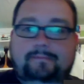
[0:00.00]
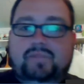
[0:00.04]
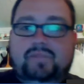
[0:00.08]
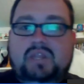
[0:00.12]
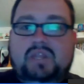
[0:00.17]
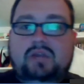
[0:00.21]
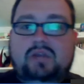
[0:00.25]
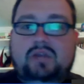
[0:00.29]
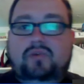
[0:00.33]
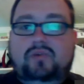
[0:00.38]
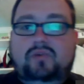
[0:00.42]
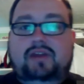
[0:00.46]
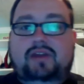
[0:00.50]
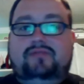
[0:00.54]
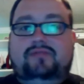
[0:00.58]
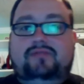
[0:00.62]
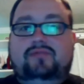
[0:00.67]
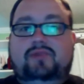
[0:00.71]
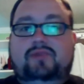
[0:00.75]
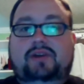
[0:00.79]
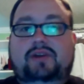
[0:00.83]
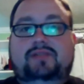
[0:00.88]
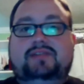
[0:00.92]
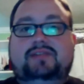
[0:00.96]

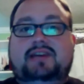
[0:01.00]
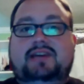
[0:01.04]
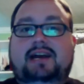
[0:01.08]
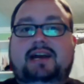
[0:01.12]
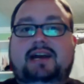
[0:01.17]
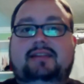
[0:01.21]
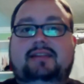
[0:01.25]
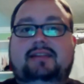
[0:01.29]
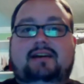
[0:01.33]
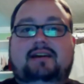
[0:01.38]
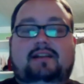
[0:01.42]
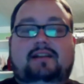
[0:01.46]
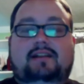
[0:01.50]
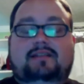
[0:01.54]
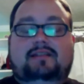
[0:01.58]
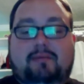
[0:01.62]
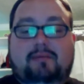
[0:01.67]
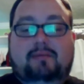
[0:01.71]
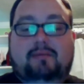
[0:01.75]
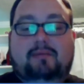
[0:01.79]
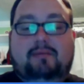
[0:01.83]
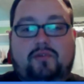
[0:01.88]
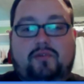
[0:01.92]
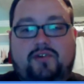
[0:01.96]
We've tied the
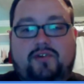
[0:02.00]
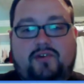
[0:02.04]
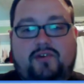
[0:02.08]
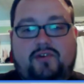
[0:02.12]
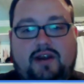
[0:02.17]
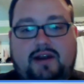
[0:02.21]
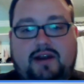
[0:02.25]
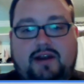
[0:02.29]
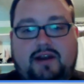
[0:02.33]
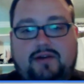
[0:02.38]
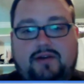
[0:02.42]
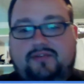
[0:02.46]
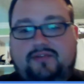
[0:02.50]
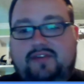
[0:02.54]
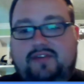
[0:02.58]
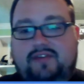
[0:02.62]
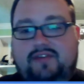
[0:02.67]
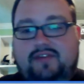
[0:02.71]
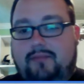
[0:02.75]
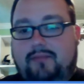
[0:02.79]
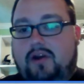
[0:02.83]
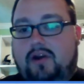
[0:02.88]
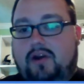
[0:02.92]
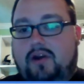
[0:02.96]
unstable proving grounds
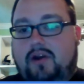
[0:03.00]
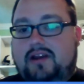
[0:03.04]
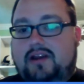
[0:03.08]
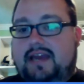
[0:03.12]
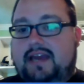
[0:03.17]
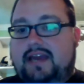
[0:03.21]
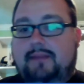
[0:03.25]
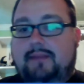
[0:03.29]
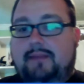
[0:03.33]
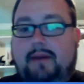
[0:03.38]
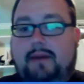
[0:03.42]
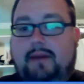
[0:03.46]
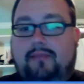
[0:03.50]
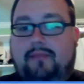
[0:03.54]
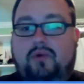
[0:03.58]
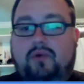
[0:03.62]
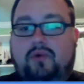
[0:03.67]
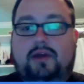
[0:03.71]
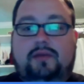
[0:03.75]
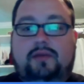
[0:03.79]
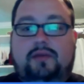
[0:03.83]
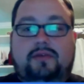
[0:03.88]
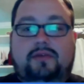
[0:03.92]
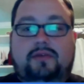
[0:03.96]
that Mark came up
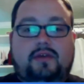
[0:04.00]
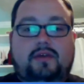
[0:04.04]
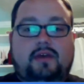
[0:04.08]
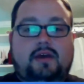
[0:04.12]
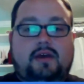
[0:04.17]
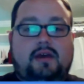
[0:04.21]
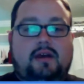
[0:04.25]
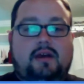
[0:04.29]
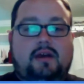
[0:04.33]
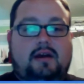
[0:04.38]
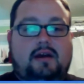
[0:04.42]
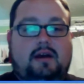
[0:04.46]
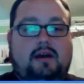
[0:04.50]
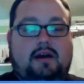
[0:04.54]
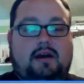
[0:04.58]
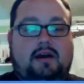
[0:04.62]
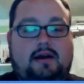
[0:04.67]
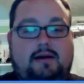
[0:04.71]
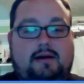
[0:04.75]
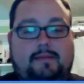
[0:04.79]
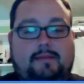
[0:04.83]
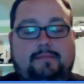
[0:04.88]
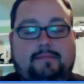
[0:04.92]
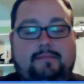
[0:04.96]
with
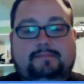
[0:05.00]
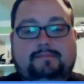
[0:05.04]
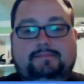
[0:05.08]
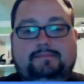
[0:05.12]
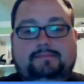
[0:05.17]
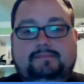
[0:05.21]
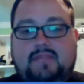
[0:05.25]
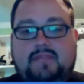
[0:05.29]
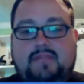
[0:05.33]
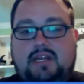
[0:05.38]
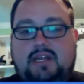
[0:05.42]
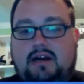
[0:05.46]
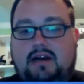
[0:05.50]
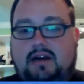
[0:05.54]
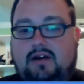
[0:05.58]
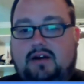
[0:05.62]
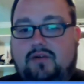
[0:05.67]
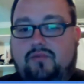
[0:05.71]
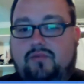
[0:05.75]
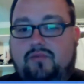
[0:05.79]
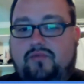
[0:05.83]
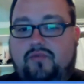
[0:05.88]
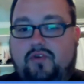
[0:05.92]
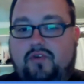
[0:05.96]

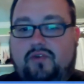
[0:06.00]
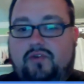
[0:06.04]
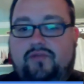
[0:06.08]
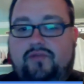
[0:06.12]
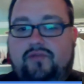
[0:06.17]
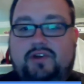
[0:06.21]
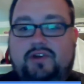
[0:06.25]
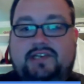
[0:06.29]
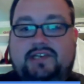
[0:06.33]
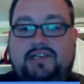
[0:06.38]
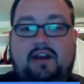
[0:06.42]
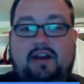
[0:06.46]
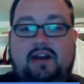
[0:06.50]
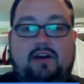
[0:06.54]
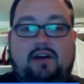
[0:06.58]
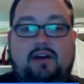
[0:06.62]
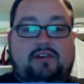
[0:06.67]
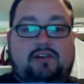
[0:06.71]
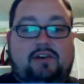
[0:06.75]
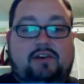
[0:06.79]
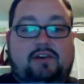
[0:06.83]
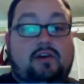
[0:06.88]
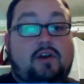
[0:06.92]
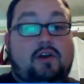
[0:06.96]
for his
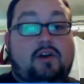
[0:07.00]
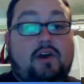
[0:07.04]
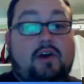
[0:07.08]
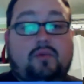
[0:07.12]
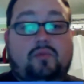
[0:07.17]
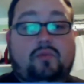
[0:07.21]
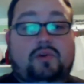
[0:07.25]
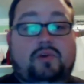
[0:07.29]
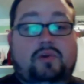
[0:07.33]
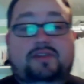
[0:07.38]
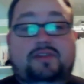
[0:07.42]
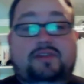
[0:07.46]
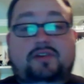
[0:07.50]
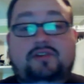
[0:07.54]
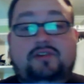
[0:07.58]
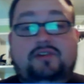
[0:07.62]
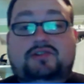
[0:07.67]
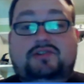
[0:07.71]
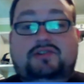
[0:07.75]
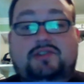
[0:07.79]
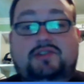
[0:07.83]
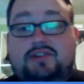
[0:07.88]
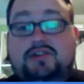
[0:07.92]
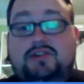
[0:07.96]
character with
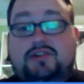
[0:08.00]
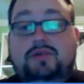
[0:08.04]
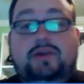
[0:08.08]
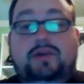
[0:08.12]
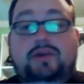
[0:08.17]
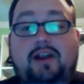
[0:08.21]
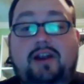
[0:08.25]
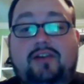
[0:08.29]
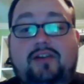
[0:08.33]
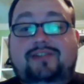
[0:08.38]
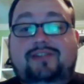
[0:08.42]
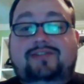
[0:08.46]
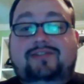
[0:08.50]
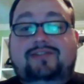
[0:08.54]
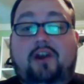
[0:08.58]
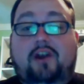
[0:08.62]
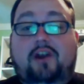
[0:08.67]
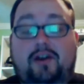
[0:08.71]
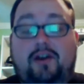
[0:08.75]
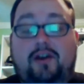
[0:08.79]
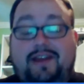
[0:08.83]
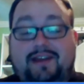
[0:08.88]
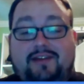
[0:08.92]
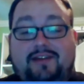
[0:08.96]
the 2 characters that
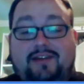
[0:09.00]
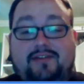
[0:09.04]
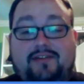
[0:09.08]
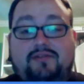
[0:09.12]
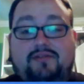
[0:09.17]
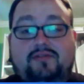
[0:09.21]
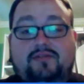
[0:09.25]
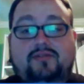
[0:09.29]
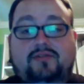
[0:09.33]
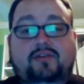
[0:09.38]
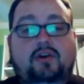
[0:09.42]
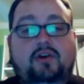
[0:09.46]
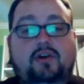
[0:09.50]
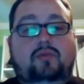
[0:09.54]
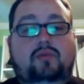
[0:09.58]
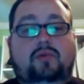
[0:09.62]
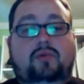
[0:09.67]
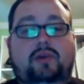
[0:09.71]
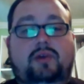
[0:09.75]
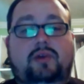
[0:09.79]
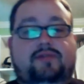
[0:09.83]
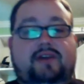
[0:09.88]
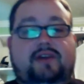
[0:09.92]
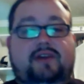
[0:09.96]
aren't his. So
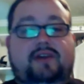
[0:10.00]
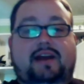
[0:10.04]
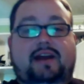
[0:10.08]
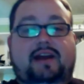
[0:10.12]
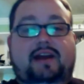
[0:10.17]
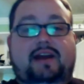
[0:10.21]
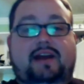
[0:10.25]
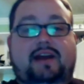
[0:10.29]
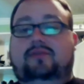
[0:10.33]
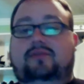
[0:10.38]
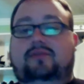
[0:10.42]
we've kind of